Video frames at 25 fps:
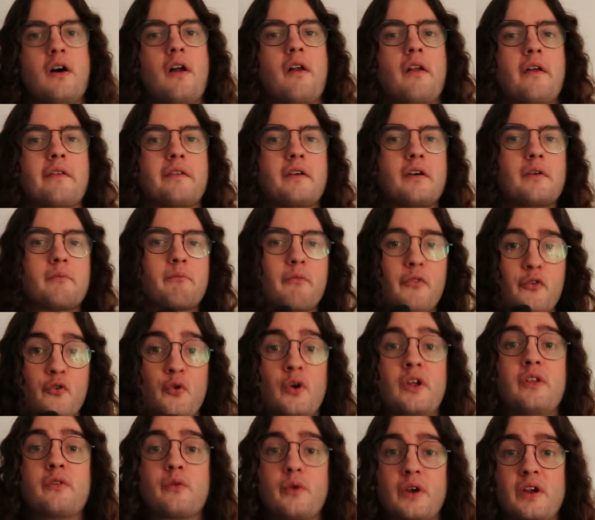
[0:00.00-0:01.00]
another
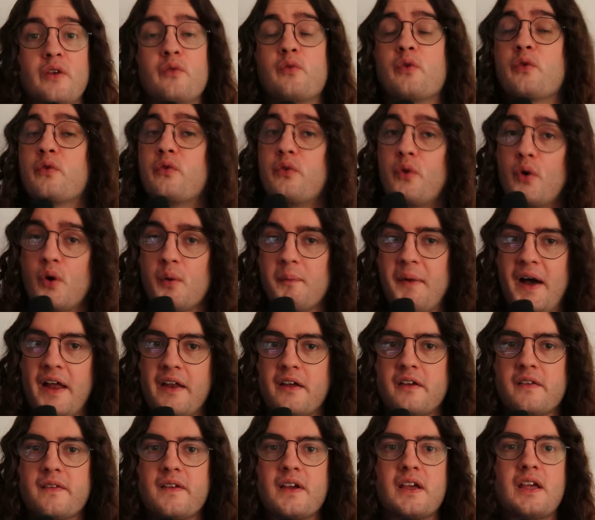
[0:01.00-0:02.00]
3/3 for 4
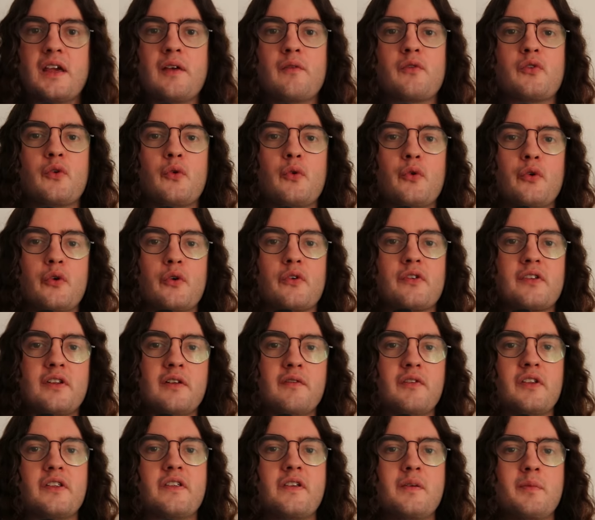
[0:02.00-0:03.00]
mana that gives all your
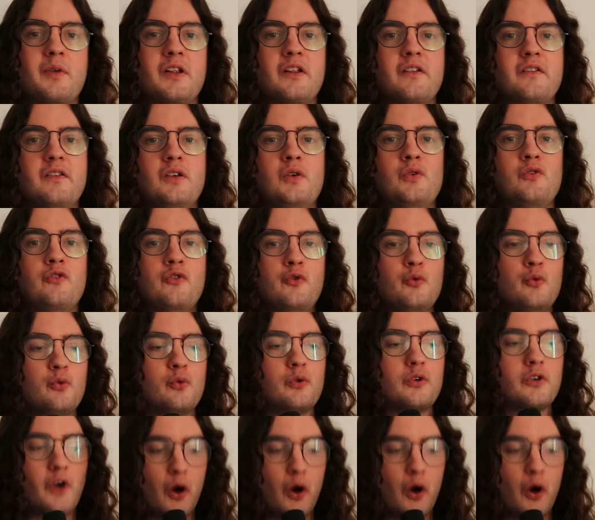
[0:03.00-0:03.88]
Slivers the ability to